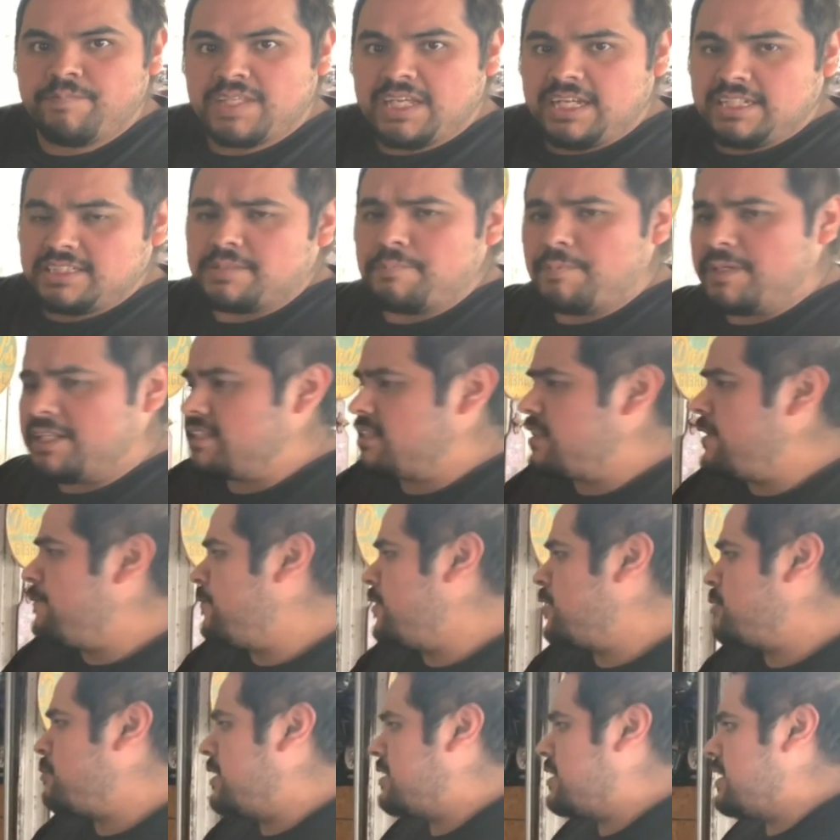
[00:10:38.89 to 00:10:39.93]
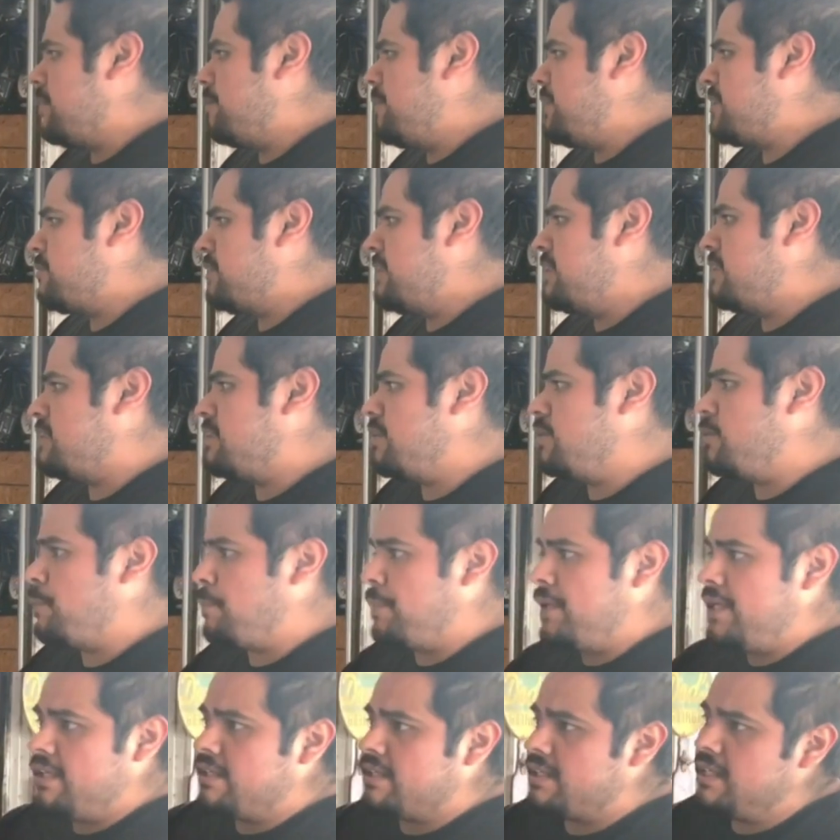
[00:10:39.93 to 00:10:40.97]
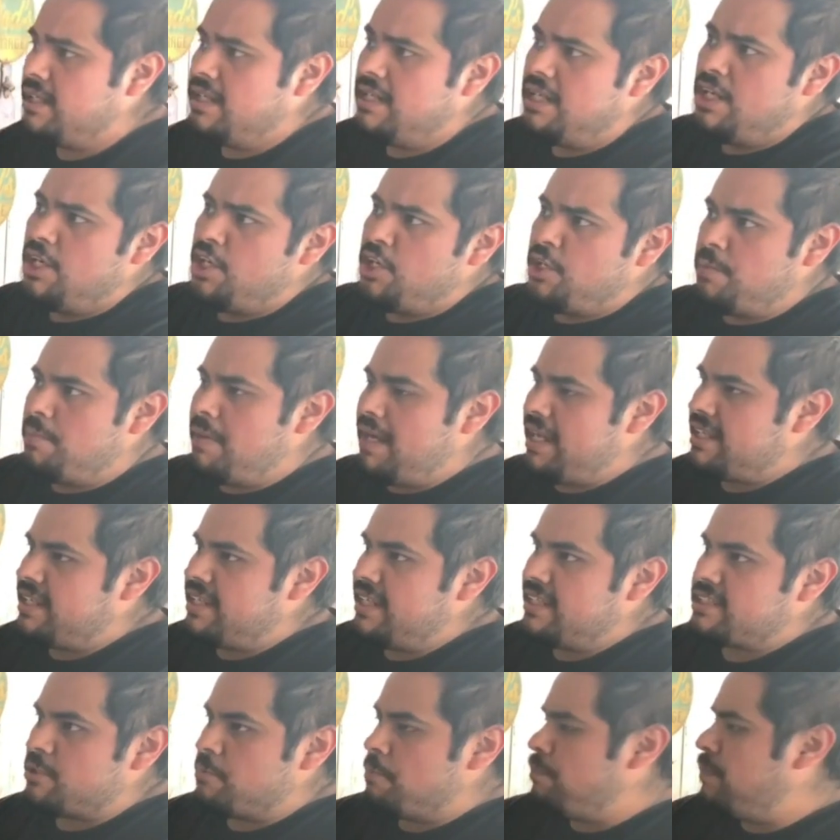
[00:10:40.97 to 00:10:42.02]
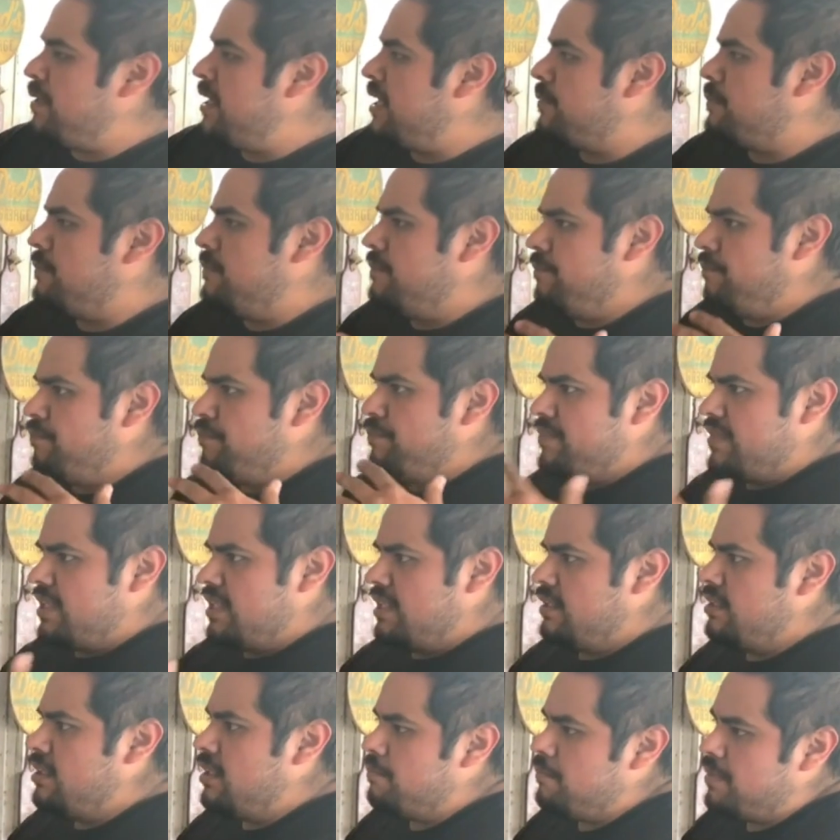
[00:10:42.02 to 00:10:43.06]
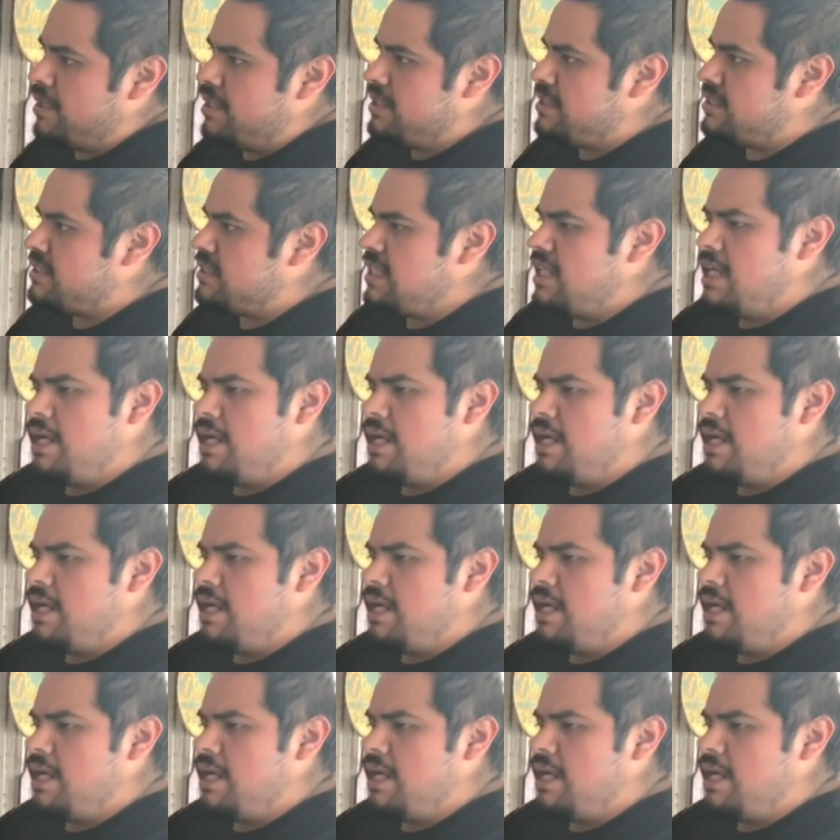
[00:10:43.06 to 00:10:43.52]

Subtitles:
That's the biggest difference right there between the two. Peak, you might get some big numbers,